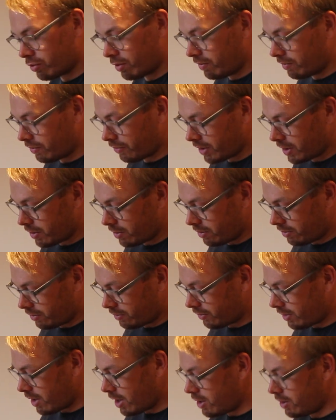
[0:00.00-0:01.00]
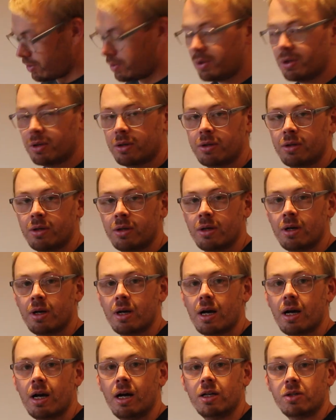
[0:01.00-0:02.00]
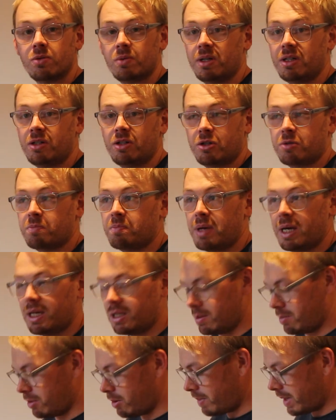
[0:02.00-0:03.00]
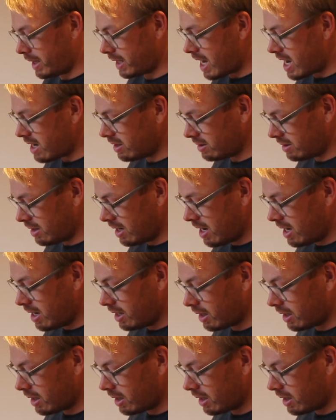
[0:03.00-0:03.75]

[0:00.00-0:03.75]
run through as we just pick them up, I guess.